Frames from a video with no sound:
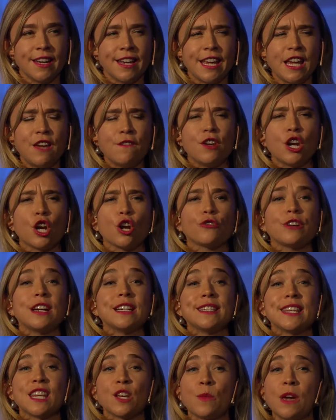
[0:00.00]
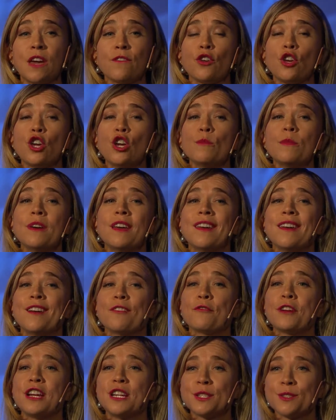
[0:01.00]
Even increasingly, we have human
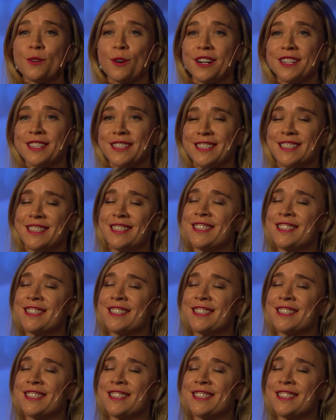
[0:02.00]
resource